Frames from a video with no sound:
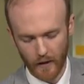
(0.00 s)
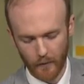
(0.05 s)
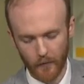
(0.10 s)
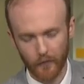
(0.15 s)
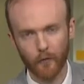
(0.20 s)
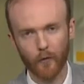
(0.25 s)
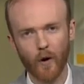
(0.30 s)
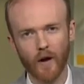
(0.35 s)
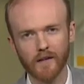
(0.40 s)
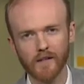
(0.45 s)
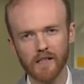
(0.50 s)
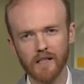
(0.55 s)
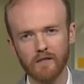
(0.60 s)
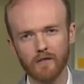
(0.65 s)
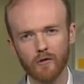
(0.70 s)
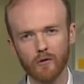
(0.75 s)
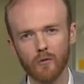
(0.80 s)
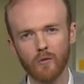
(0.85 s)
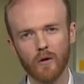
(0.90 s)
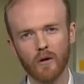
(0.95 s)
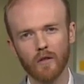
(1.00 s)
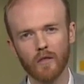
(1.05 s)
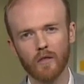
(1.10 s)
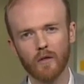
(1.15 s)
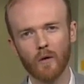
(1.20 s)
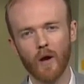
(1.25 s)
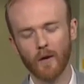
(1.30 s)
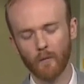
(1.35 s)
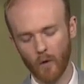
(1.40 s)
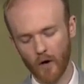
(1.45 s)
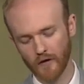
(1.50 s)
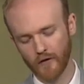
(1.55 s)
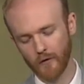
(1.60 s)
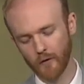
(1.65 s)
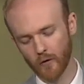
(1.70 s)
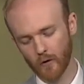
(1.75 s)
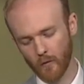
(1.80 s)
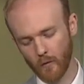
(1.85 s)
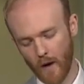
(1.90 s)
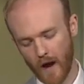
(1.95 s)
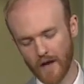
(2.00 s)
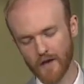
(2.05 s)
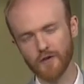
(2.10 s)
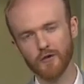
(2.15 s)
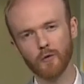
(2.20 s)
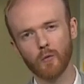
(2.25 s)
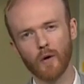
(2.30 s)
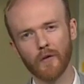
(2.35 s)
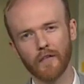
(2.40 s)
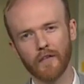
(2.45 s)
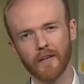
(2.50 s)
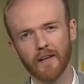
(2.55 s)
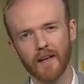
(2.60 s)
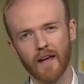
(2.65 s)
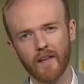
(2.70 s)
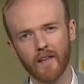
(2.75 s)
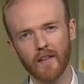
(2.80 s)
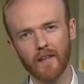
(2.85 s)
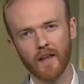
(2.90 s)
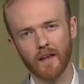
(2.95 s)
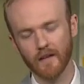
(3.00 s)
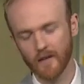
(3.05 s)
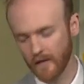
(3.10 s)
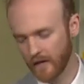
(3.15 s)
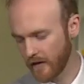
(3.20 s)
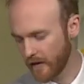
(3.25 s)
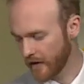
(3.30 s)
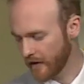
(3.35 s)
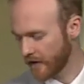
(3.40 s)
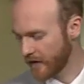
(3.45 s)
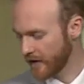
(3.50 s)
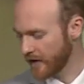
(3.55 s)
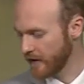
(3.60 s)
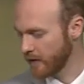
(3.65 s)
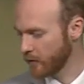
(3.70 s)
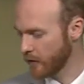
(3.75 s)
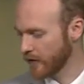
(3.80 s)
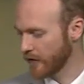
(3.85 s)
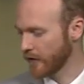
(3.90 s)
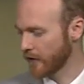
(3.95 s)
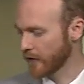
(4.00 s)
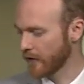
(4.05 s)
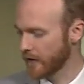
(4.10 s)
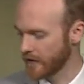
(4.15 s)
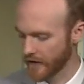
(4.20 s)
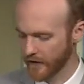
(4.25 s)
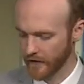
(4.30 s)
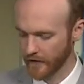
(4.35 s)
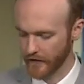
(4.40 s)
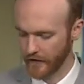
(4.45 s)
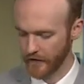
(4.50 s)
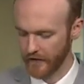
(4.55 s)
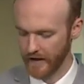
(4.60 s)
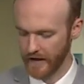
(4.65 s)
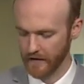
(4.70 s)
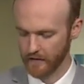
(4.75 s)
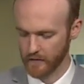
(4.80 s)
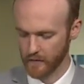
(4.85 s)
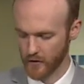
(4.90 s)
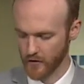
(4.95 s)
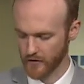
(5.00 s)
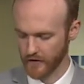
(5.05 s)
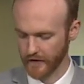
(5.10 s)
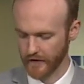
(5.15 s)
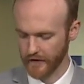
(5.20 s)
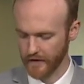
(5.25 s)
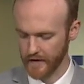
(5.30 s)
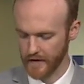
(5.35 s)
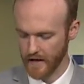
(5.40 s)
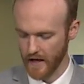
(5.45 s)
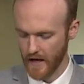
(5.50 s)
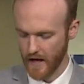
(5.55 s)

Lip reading: Before I leave you, I want to remind you once again that the City of Windsor is under a state of emergency.